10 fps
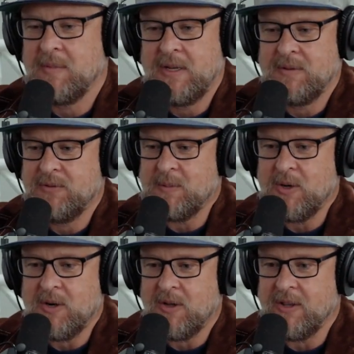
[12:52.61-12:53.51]
Me and a
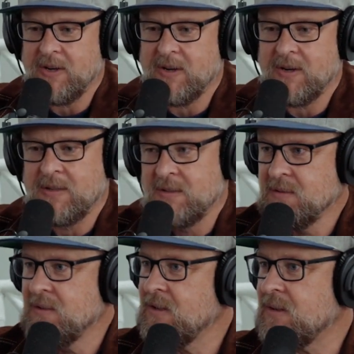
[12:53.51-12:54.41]
female colleague are,
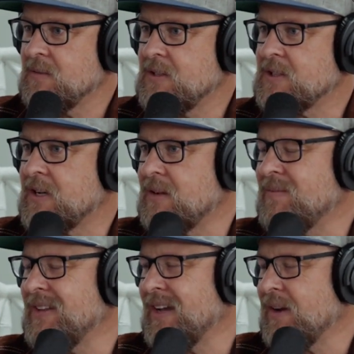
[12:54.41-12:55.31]
just kind
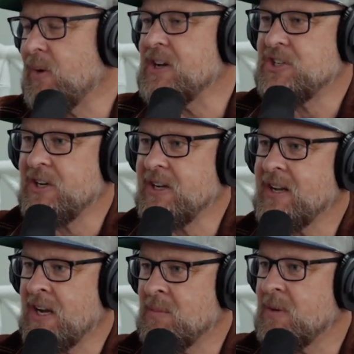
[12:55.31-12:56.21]
of not quite shutting
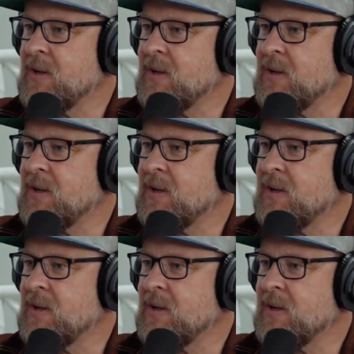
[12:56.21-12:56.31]
down,